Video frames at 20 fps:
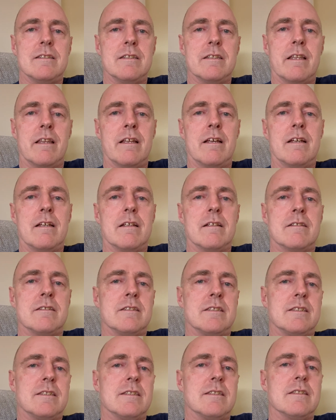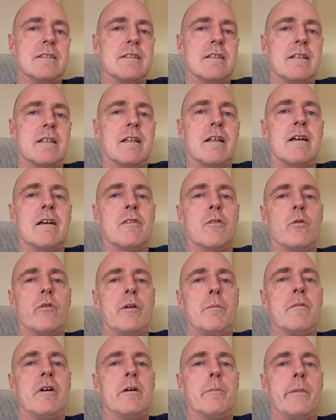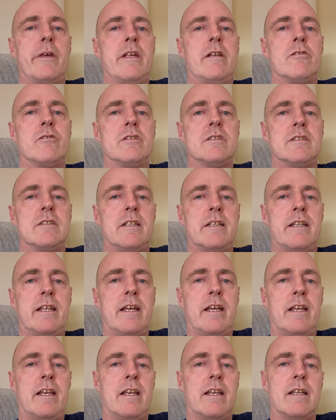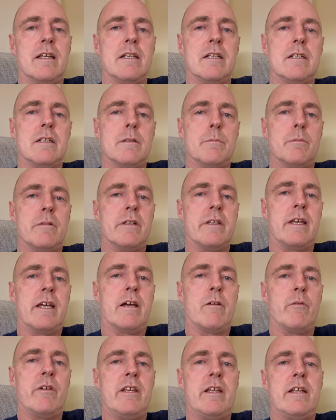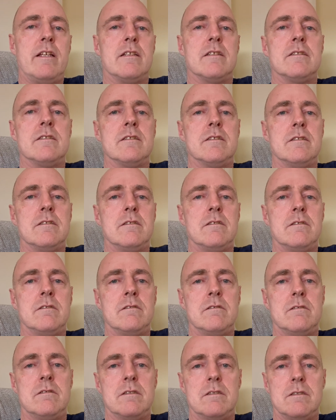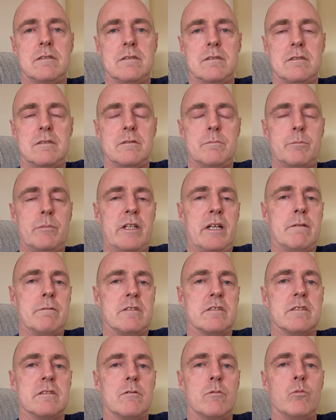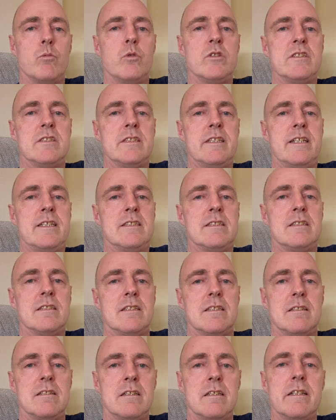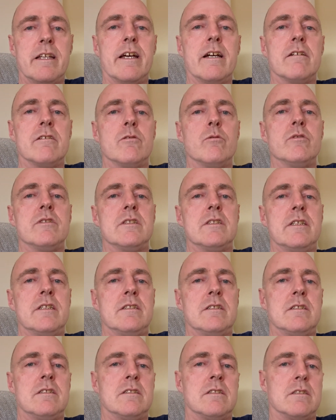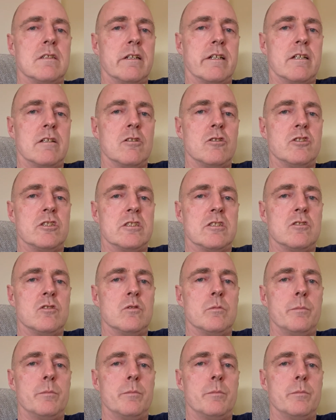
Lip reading: that I thought you might be interested in. But yeah, we need to be able to sort of resist, learn how to resist psychological